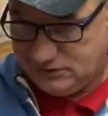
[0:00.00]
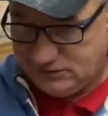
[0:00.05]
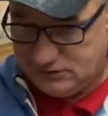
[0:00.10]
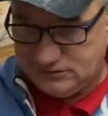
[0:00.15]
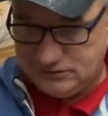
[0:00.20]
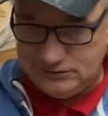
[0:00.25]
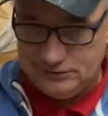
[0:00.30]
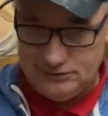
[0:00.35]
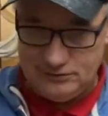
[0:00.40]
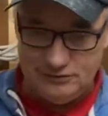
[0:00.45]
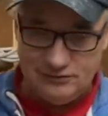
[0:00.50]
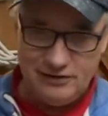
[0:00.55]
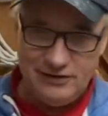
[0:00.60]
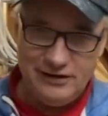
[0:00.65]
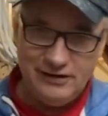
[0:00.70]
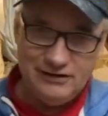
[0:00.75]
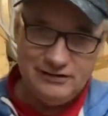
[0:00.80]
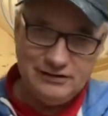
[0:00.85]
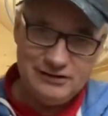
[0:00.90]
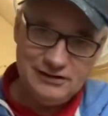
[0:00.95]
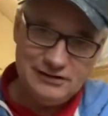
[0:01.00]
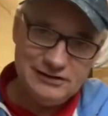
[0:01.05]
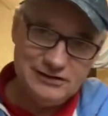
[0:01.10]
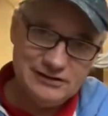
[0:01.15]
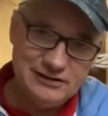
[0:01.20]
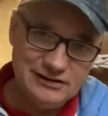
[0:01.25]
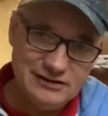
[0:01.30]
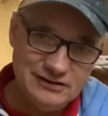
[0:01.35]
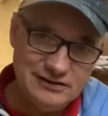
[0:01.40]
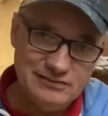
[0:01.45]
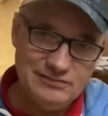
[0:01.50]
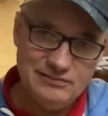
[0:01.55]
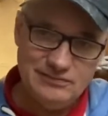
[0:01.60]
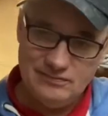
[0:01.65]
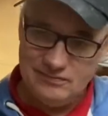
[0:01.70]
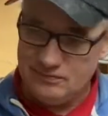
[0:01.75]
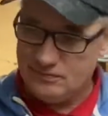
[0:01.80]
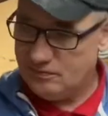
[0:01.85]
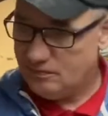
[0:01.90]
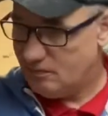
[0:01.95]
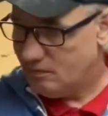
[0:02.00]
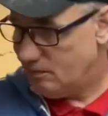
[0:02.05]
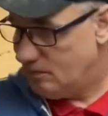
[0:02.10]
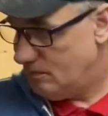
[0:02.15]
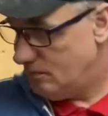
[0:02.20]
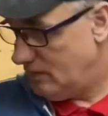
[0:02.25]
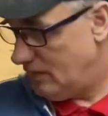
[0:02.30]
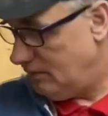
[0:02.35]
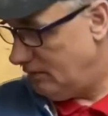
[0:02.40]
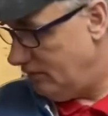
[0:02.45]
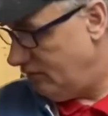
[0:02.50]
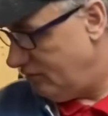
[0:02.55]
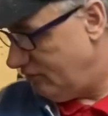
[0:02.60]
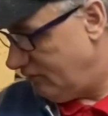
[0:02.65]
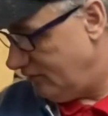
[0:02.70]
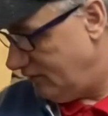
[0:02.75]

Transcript: 2-3 inches, maybe